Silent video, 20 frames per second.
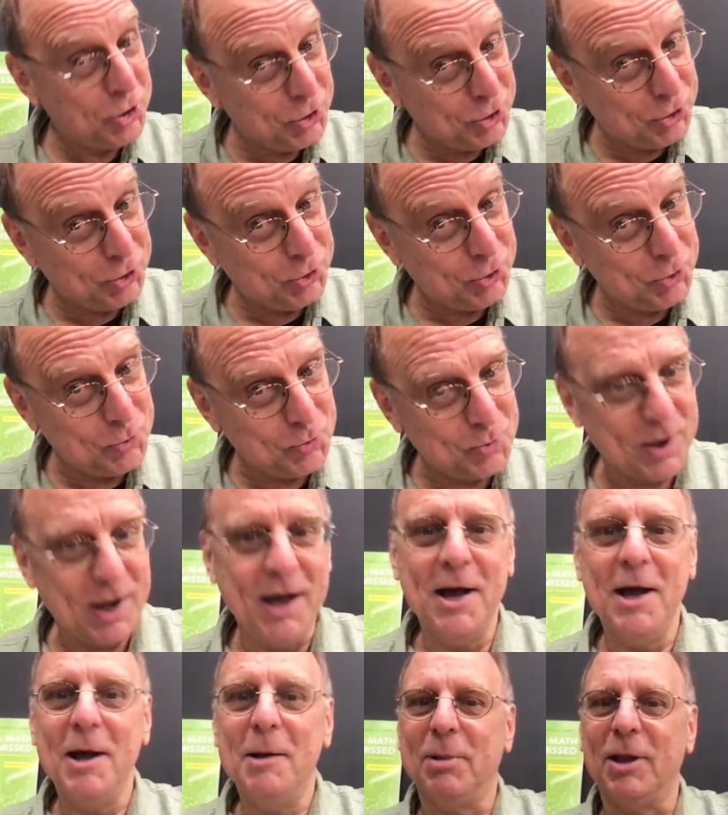2
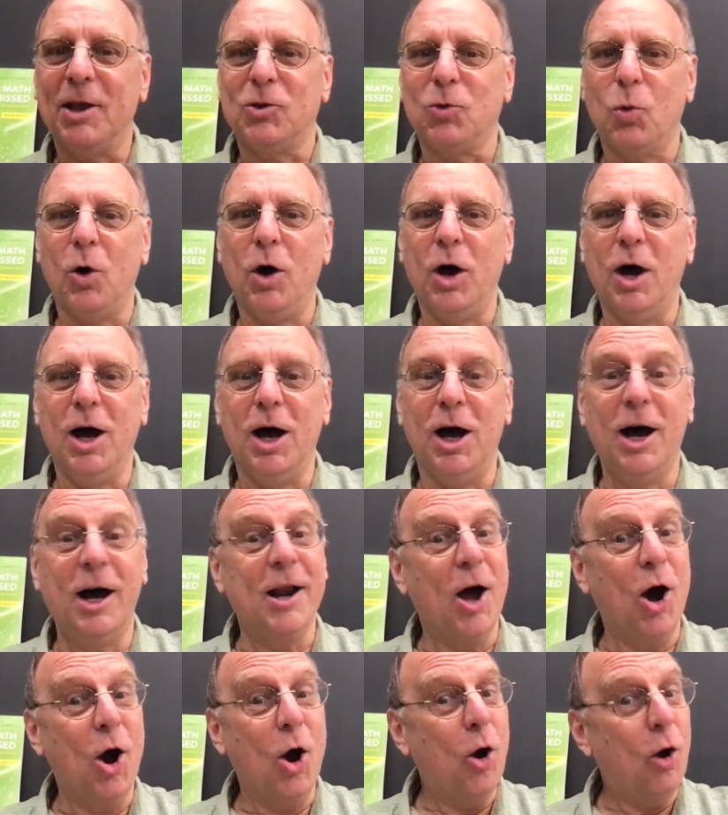plus 1
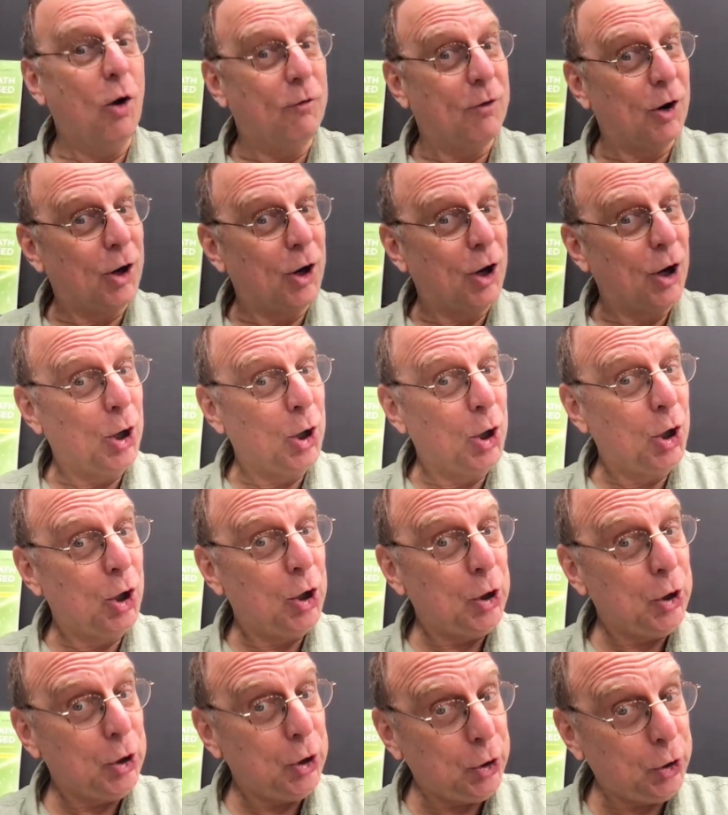over
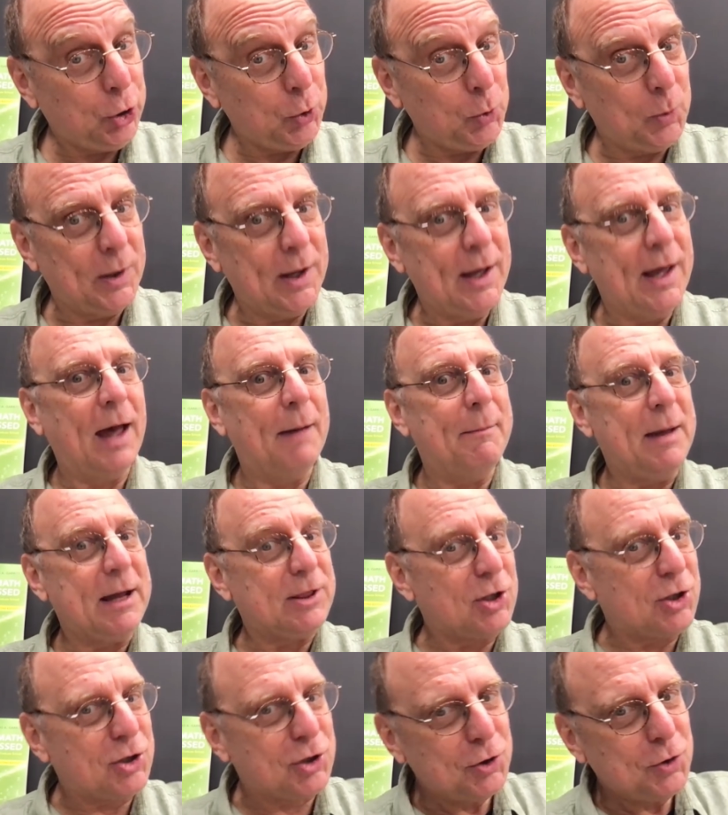2 and make
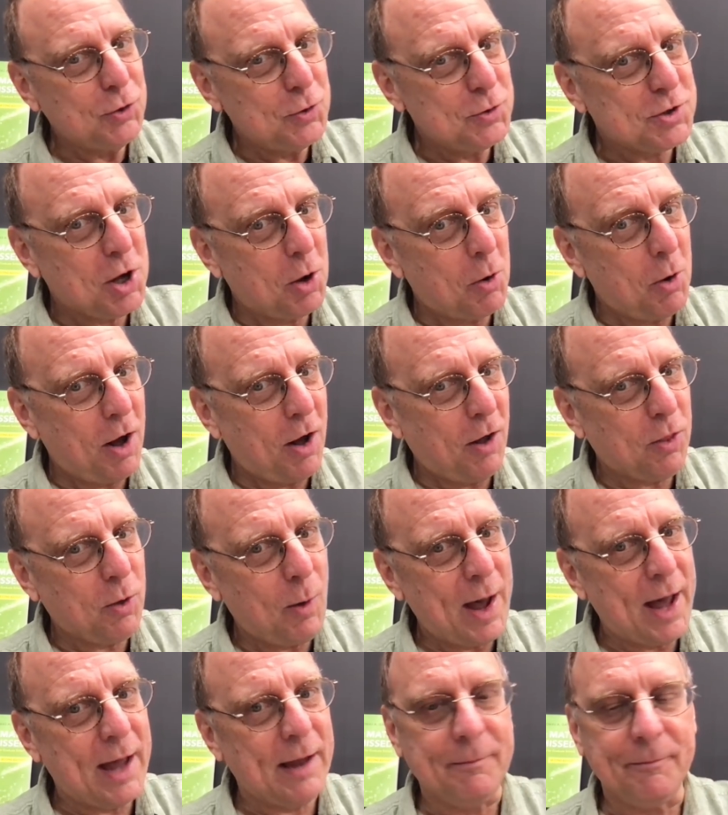the 2's go all the
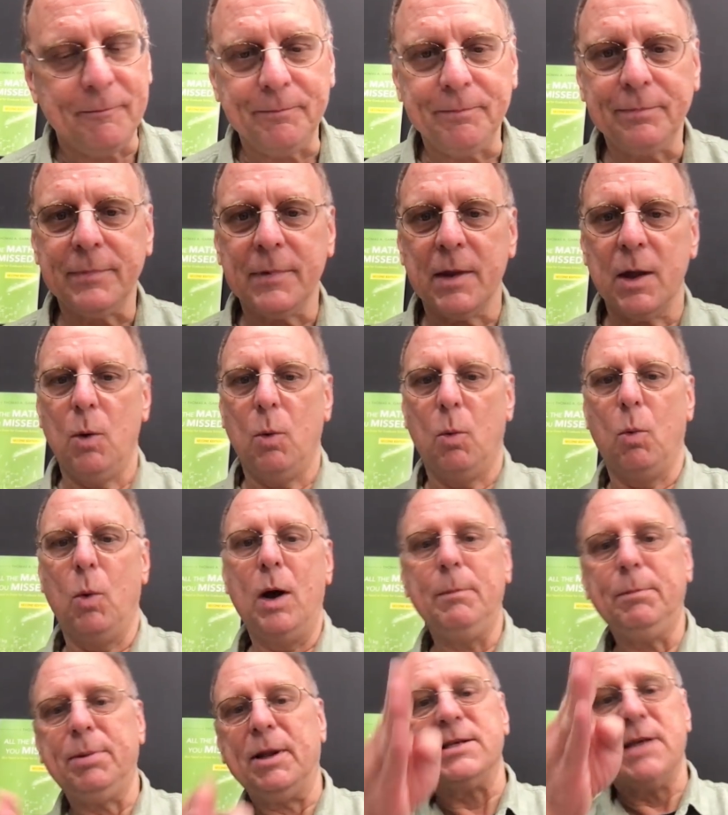way.
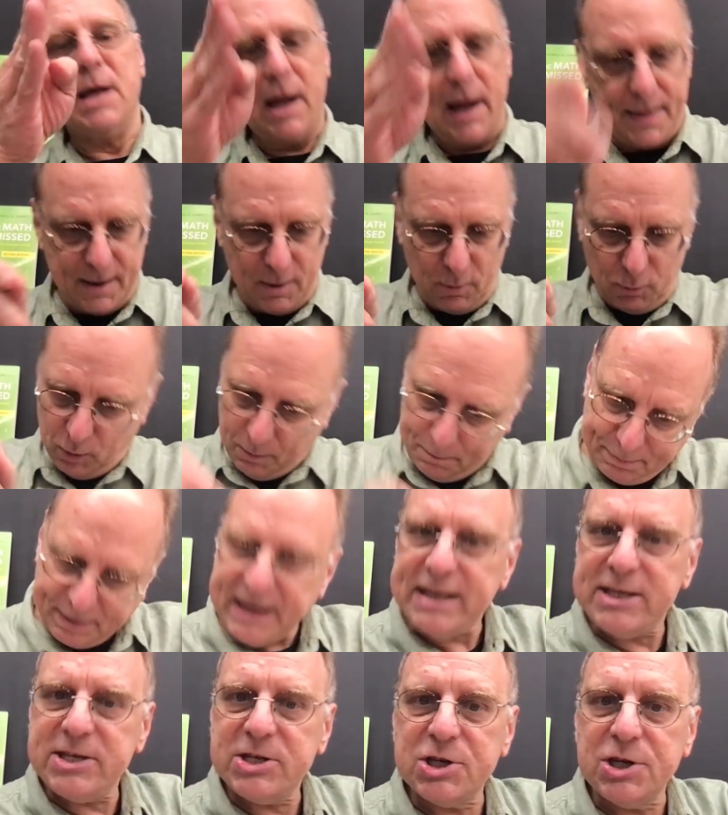1 plus and then it
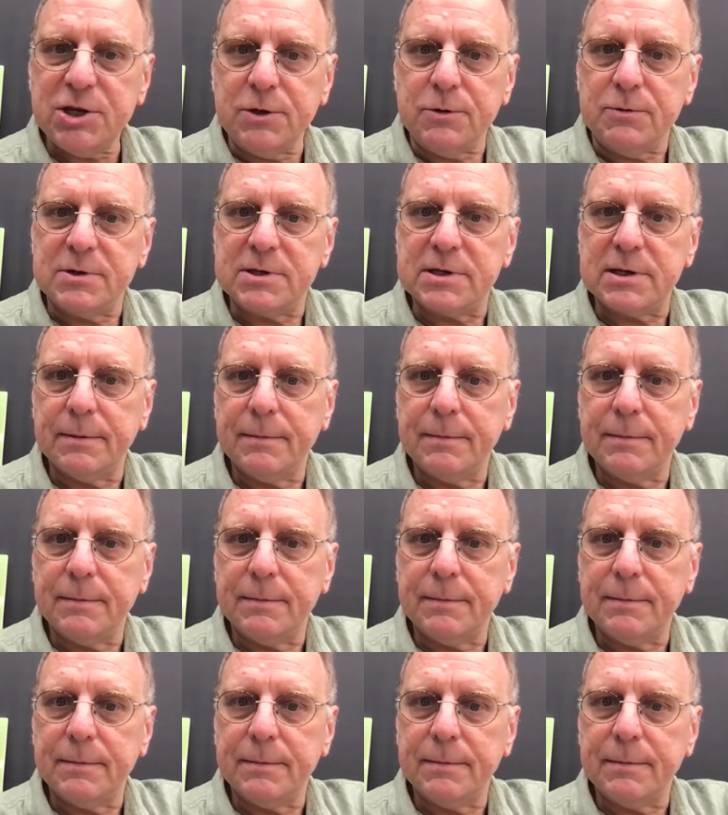repeats 2's